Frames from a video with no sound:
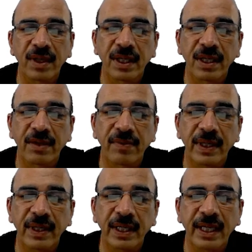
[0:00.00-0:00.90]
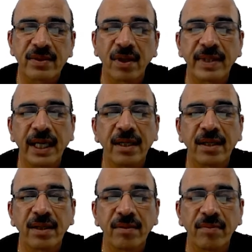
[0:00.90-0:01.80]
refractive index of
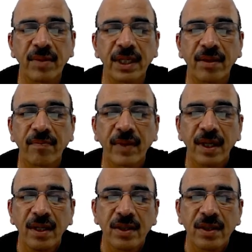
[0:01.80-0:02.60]
that medium.